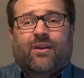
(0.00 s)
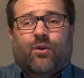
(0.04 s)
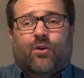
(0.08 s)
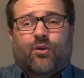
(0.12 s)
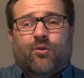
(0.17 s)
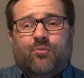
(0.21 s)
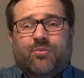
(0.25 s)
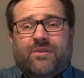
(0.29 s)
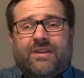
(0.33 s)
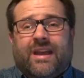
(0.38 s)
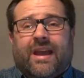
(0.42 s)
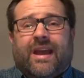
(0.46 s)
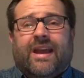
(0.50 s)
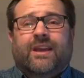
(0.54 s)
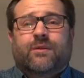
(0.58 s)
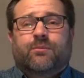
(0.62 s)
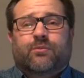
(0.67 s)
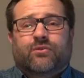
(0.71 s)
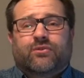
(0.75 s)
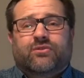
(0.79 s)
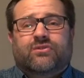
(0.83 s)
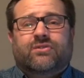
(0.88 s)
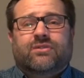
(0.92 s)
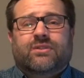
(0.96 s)
or be
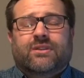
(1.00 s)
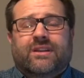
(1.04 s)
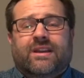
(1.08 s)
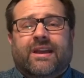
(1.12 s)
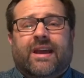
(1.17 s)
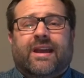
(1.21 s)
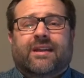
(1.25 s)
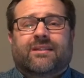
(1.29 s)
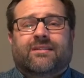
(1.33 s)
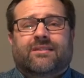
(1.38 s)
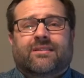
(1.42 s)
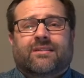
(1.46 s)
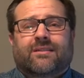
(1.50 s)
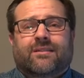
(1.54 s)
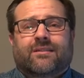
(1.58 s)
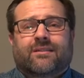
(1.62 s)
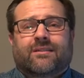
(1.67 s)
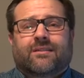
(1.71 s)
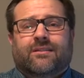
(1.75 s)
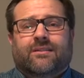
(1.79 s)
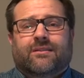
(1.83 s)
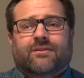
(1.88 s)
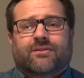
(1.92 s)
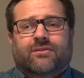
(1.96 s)
able to get
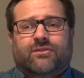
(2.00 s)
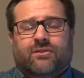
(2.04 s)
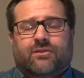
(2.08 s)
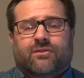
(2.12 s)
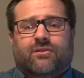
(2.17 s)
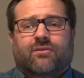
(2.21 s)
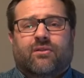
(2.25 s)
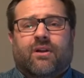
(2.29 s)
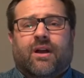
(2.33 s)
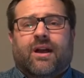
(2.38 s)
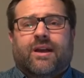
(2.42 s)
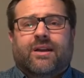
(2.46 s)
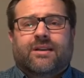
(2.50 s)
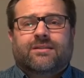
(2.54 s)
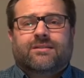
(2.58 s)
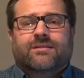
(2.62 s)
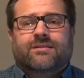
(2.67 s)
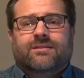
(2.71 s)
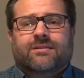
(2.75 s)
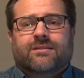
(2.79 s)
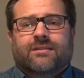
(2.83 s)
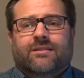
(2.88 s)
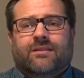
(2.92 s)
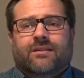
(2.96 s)
to
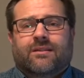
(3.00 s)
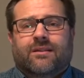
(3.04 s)
Christ.